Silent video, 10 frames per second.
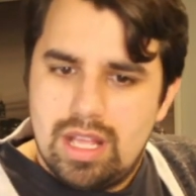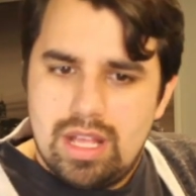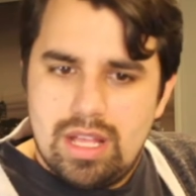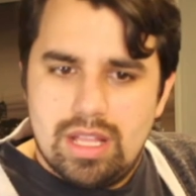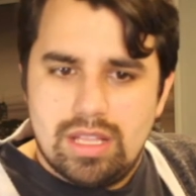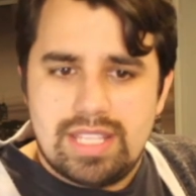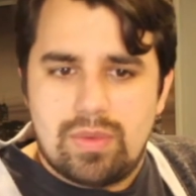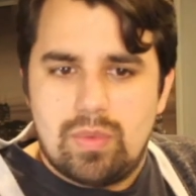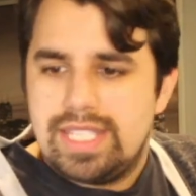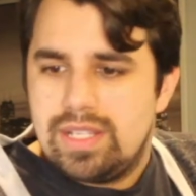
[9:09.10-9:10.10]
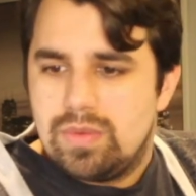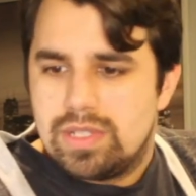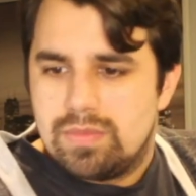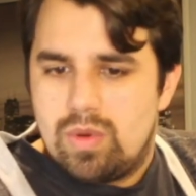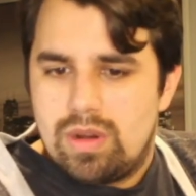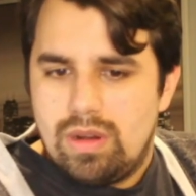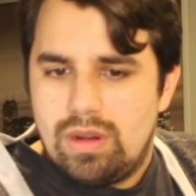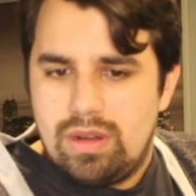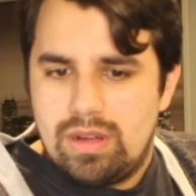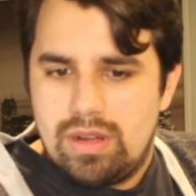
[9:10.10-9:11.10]
It looks like Weezing was more
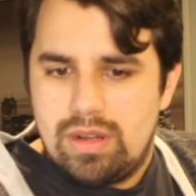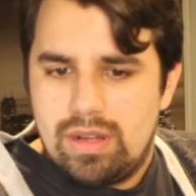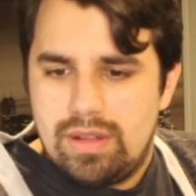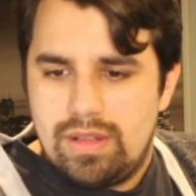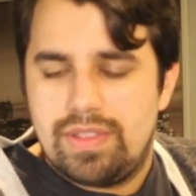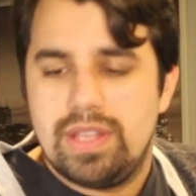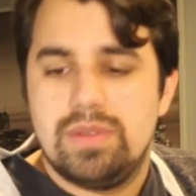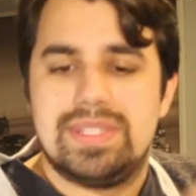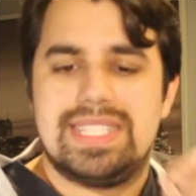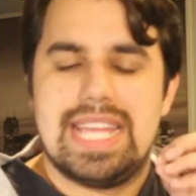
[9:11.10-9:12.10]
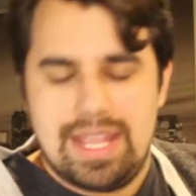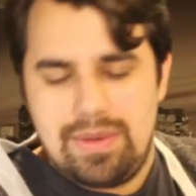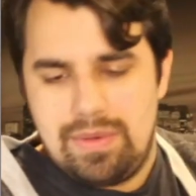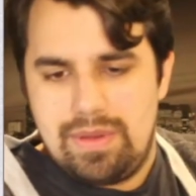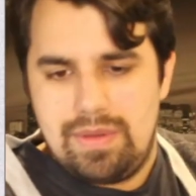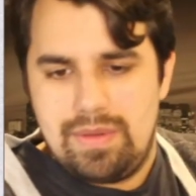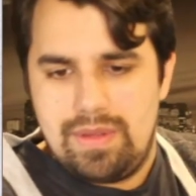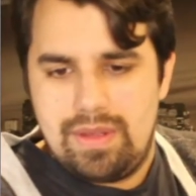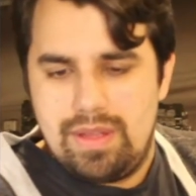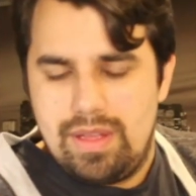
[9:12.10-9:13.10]
fused in
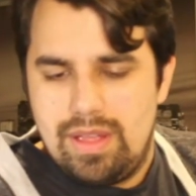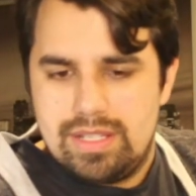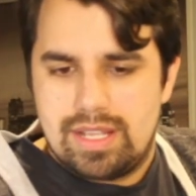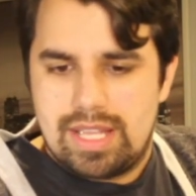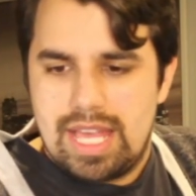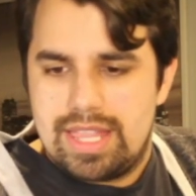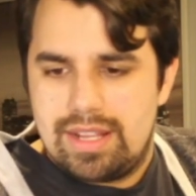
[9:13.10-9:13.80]
together.